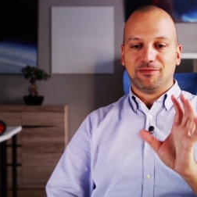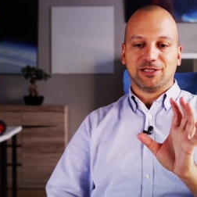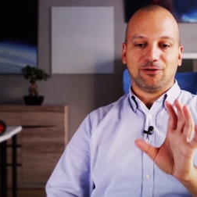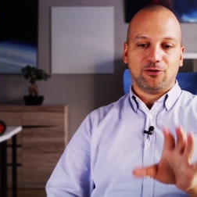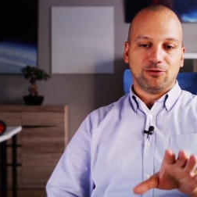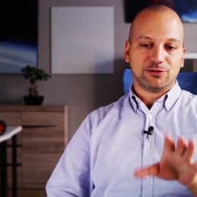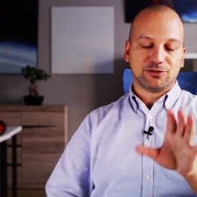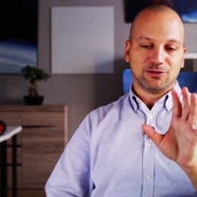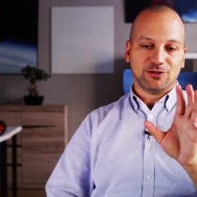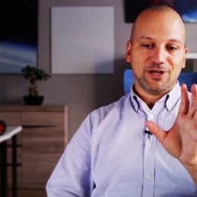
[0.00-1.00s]
but
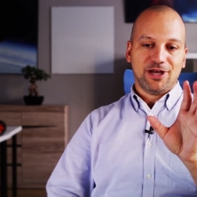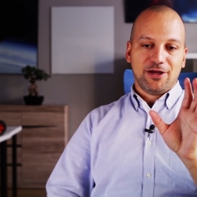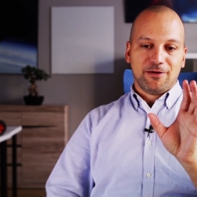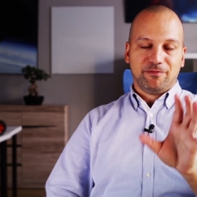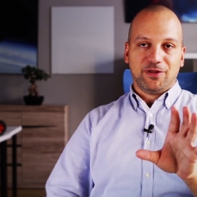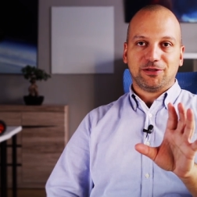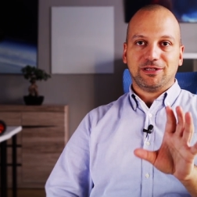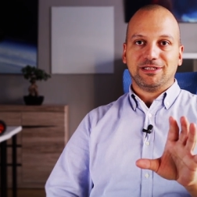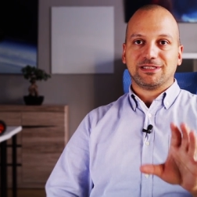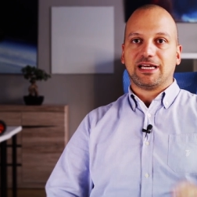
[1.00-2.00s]
also
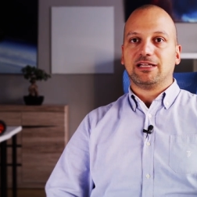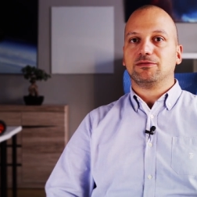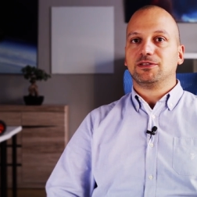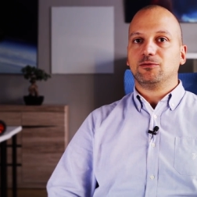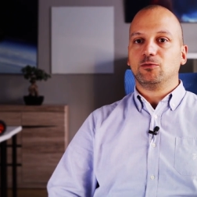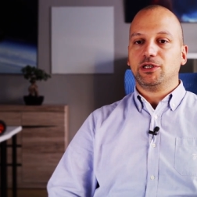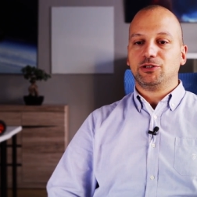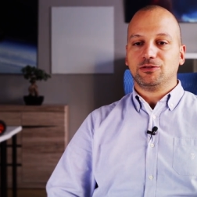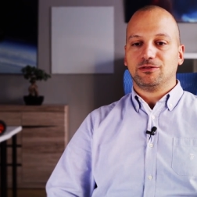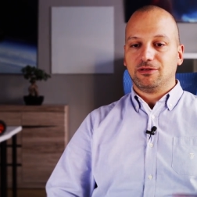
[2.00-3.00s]
not in this kind of
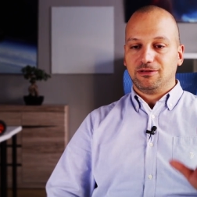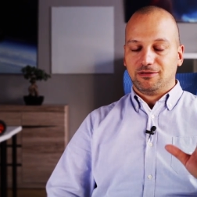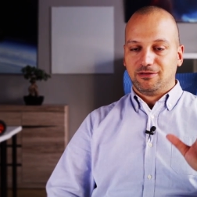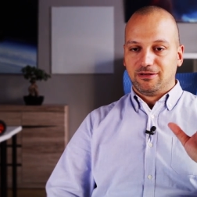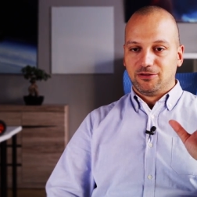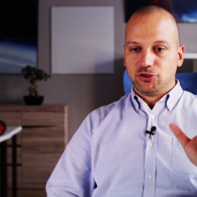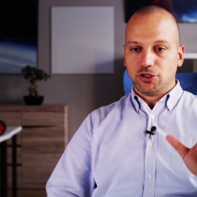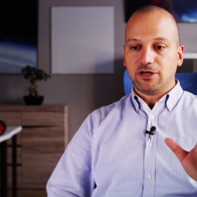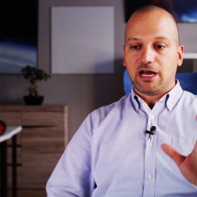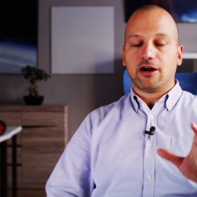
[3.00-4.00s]
situation.
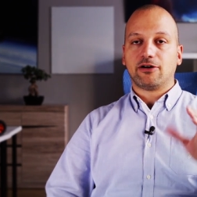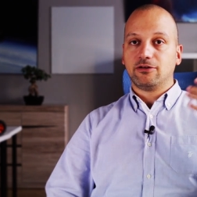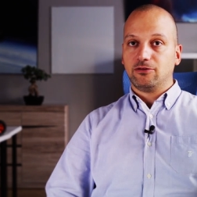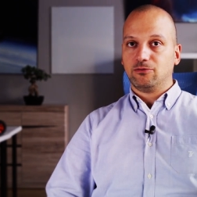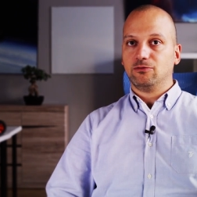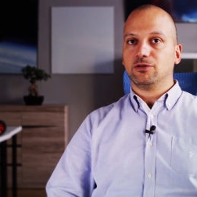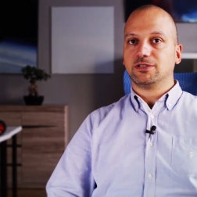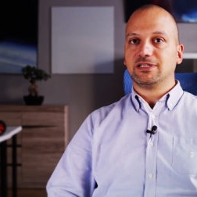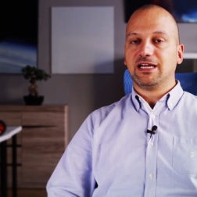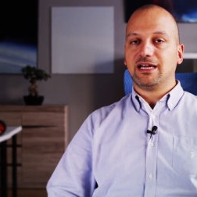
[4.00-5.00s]
John Aaron, who
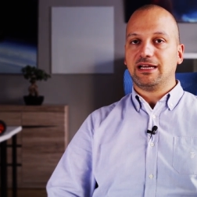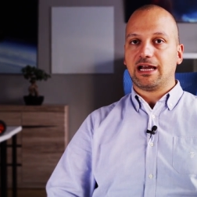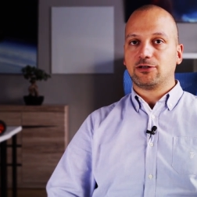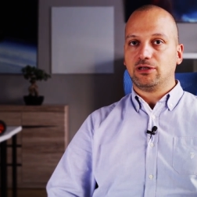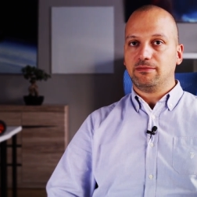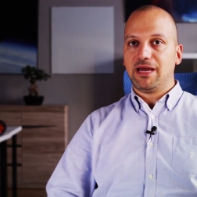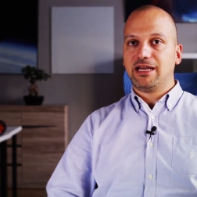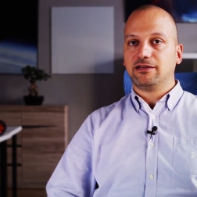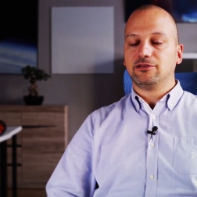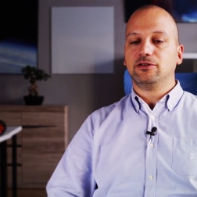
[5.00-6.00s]
was the guy actually
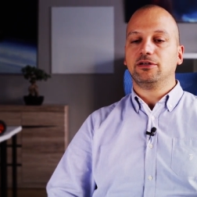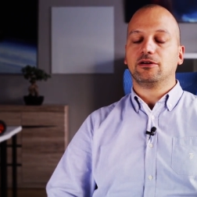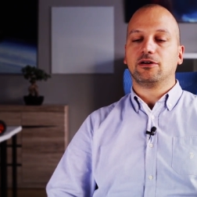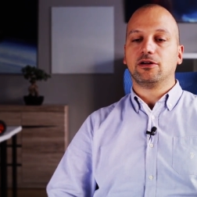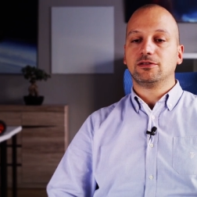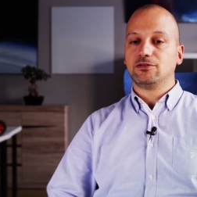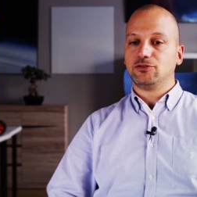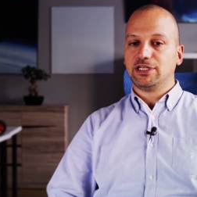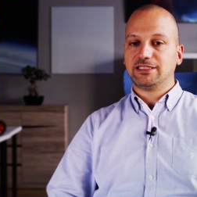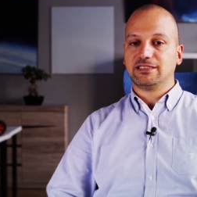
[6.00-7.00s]
manning the EECOM console,
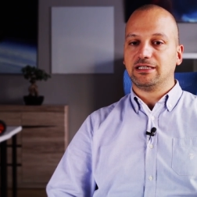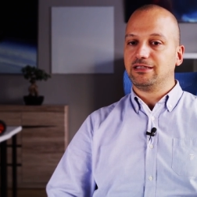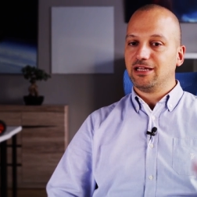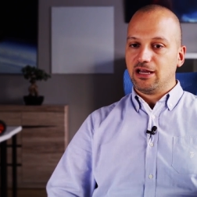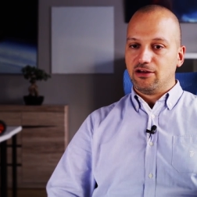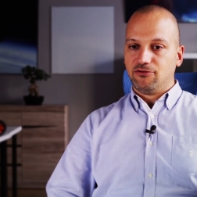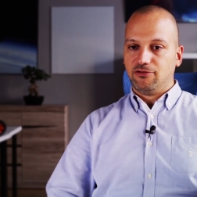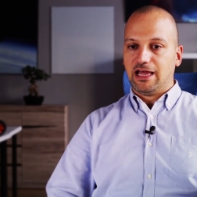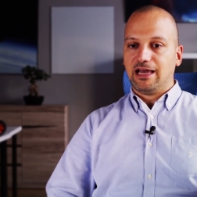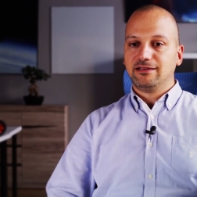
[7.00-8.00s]
just said,
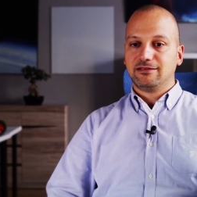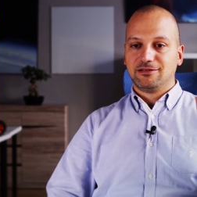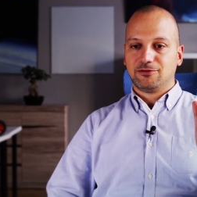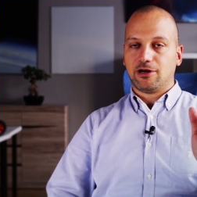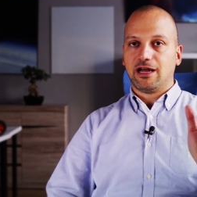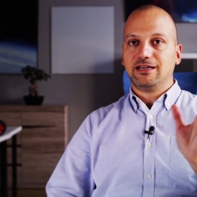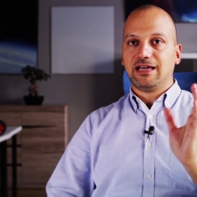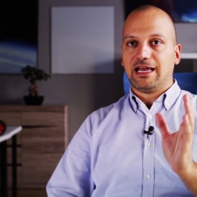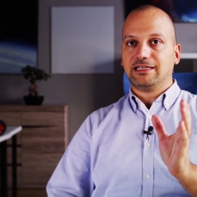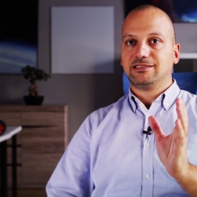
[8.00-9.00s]
flight, try
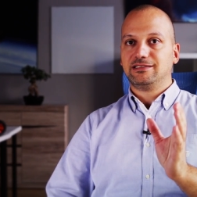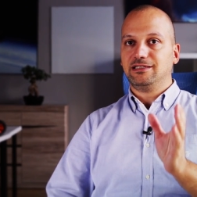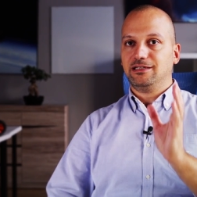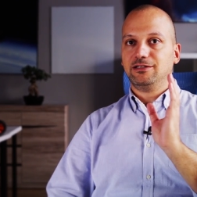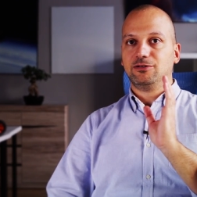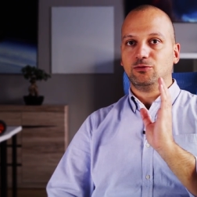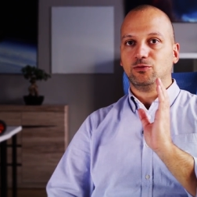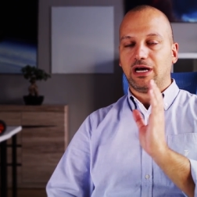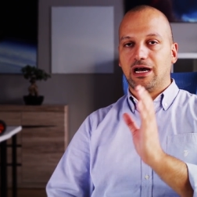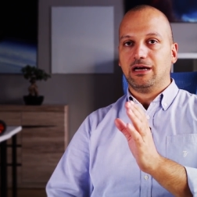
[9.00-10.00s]
S C E
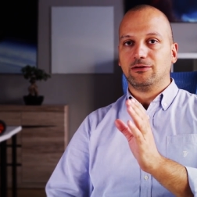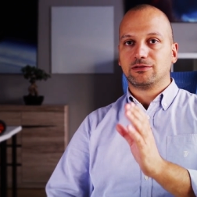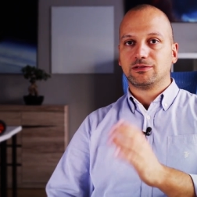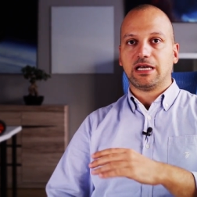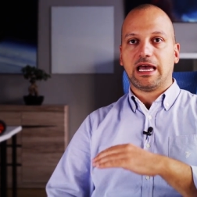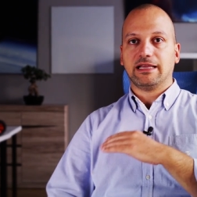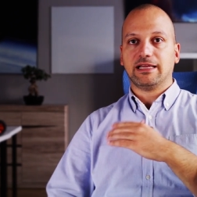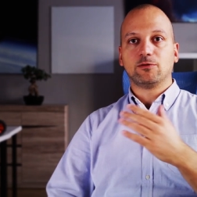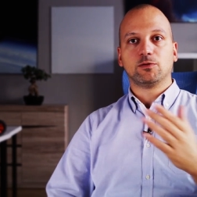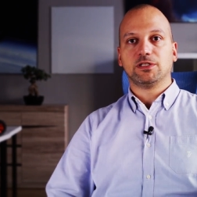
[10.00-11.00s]
to A U X,
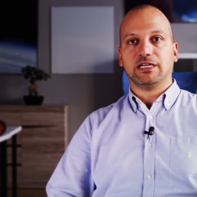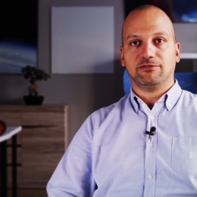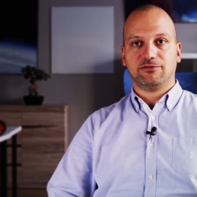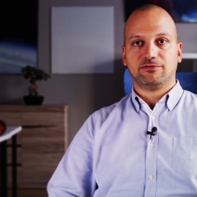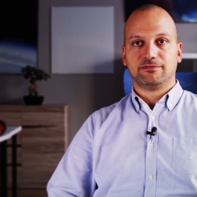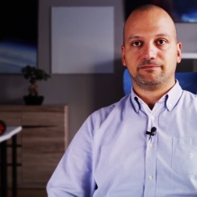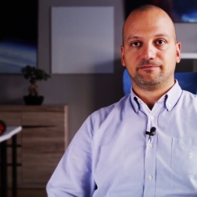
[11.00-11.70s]
and that was enough.